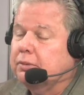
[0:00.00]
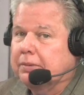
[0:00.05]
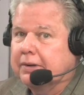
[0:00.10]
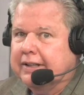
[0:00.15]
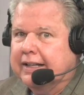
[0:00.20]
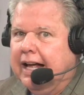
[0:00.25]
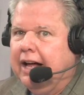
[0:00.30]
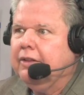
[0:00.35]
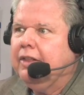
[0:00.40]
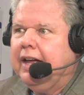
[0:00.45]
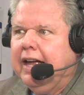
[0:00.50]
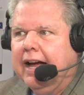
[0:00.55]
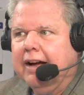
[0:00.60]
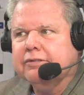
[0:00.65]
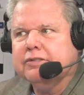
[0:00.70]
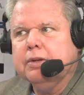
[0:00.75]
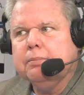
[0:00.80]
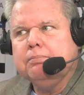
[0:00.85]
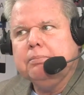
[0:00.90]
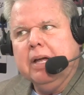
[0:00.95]
But now they
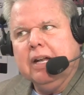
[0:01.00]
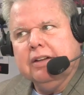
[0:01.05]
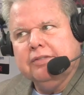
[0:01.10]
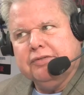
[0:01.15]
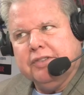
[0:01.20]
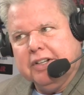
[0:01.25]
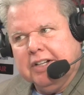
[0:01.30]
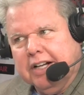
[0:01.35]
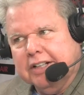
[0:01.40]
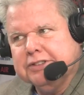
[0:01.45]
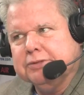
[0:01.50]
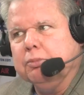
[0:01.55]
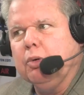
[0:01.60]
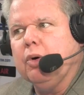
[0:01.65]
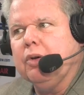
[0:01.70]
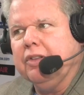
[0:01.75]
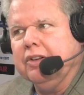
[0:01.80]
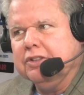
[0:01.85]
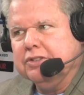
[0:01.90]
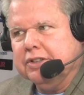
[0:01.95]
have to benefit us
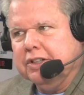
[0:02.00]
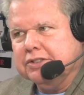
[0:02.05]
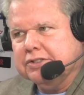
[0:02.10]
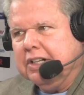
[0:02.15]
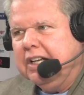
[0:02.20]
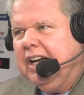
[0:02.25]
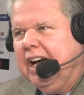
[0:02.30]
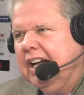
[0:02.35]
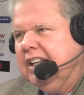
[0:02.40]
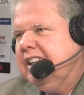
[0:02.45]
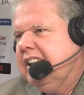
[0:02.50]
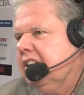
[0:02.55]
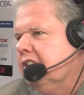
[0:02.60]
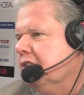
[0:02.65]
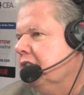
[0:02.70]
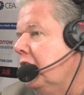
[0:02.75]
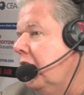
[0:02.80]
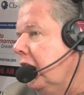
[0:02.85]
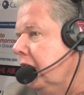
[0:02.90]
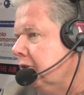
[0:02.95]
more than just a little
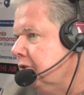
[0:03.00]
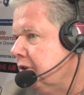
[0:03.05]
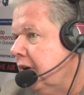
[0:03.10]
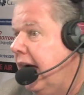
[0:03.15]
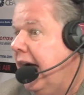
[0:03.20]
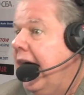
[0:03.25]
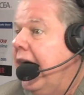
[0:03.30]
nudge.